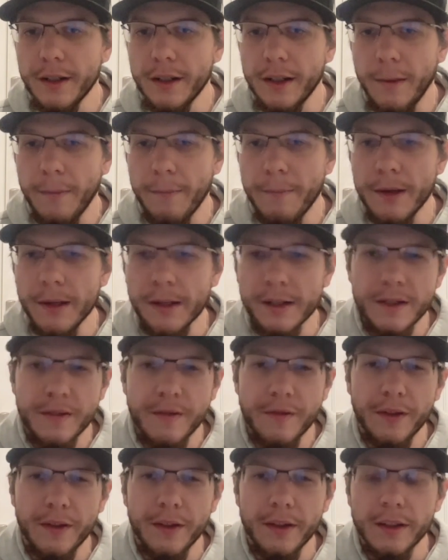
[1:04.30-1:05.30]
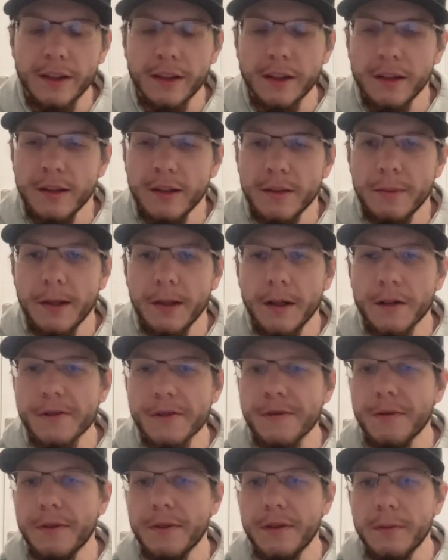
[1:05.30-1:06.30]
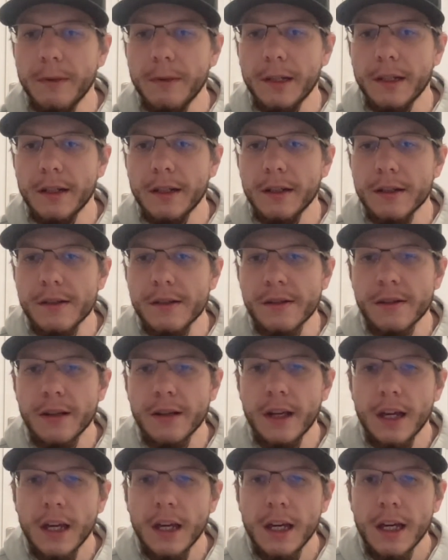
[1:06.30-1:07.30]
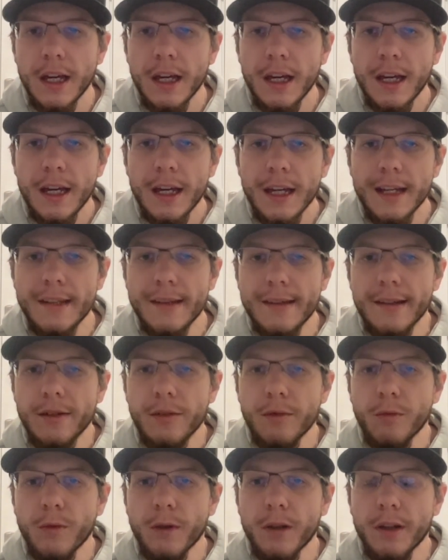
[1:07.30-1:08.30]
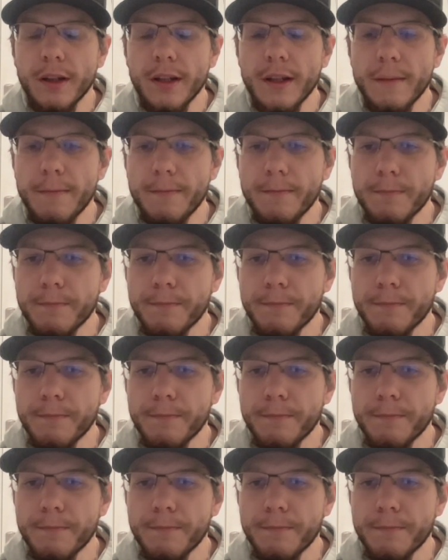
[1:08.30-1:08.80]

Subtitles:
a mixed feeling, to be honest with you, because he didn't really